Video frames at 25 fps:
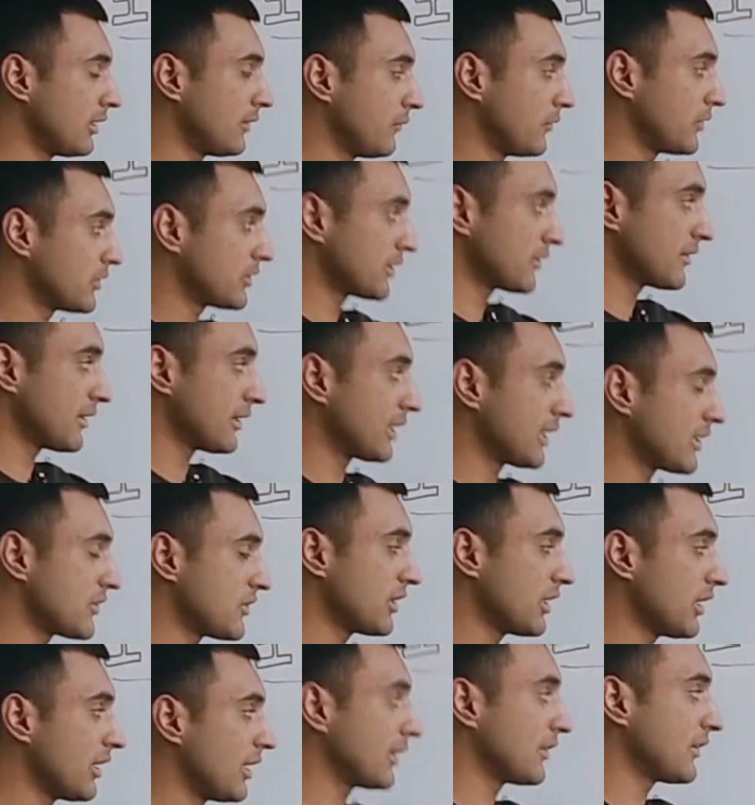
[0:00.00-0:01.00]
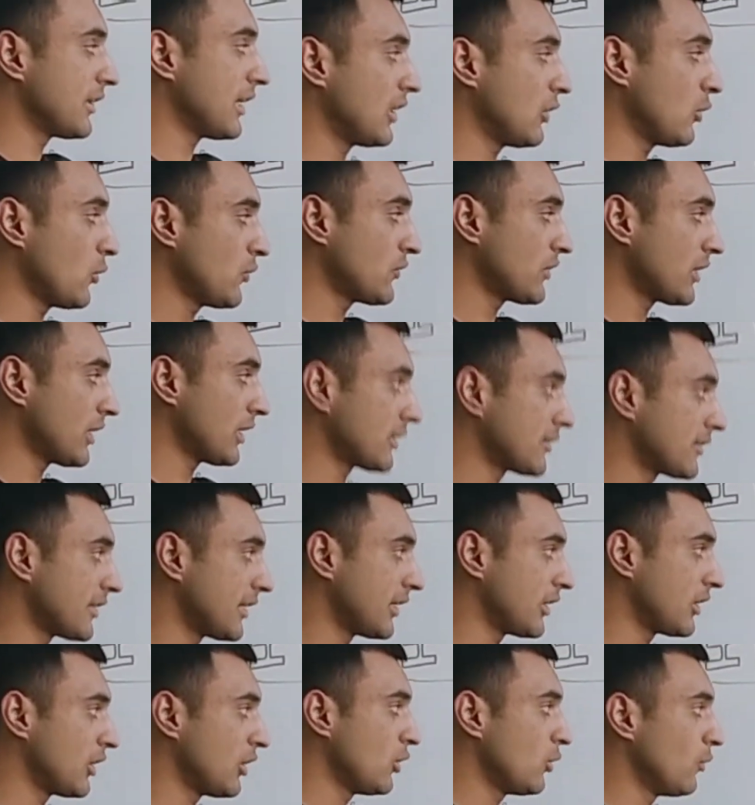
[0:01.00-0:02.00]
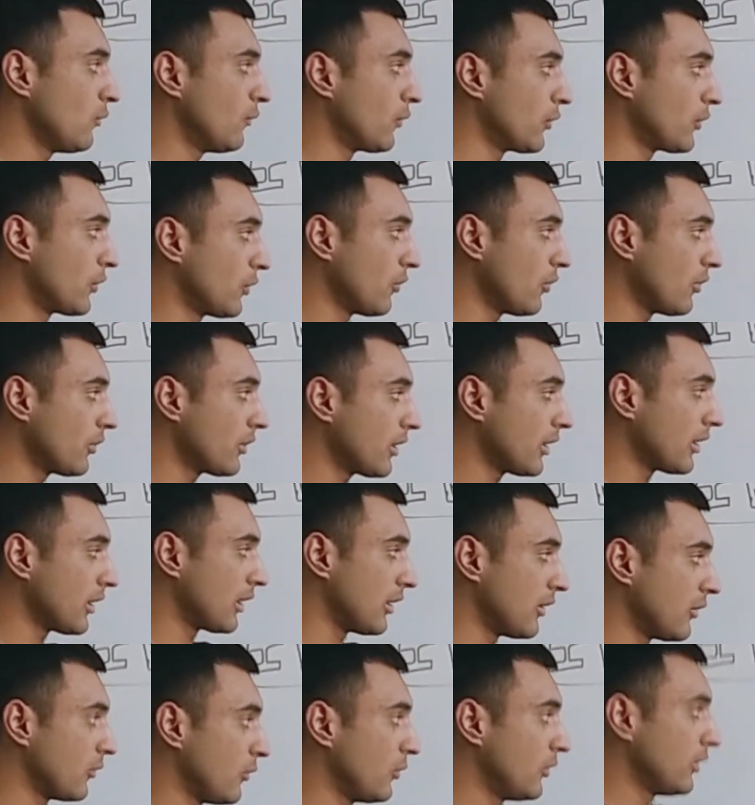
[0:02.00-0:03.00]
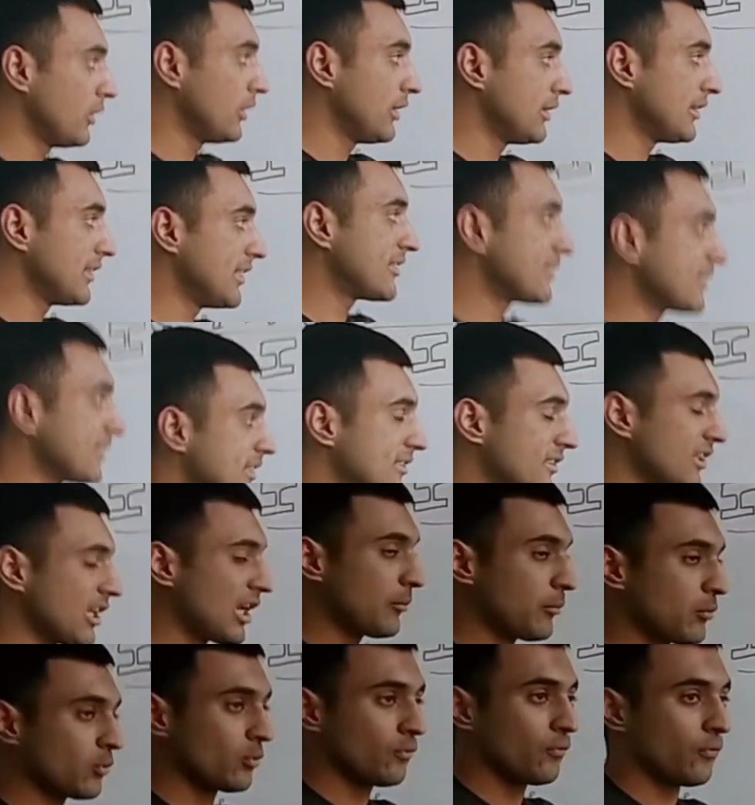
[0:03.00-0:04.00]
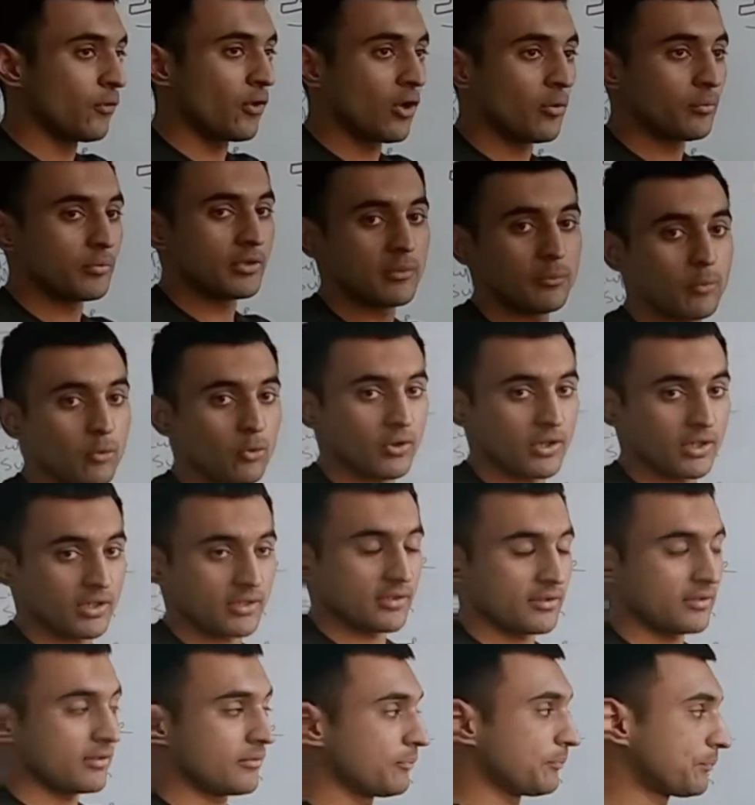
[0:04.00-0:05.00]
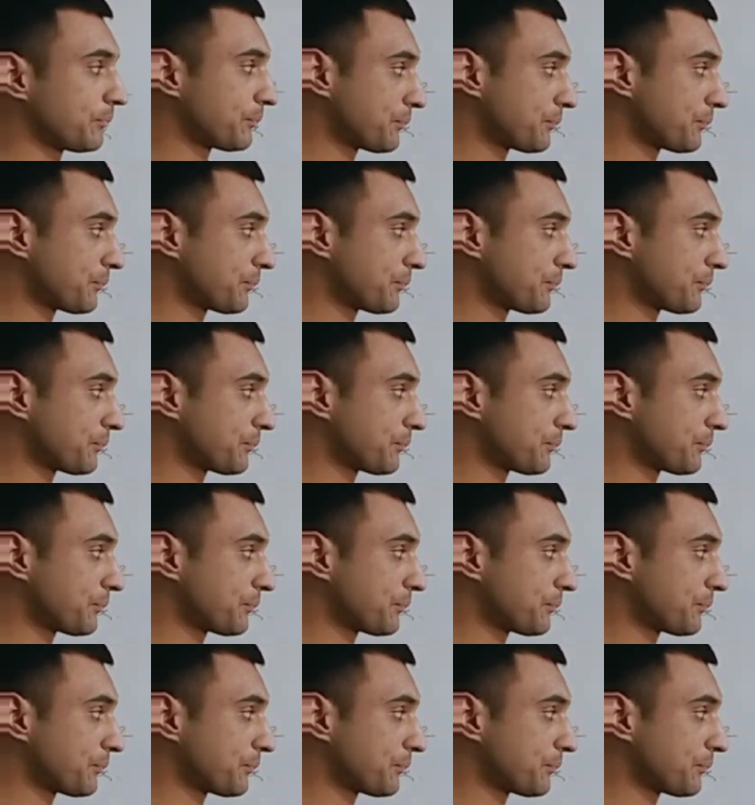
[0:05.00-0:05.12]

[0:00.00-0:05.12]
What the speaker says: which is attaching at the allosteric site would not allow this enzyme to form the products.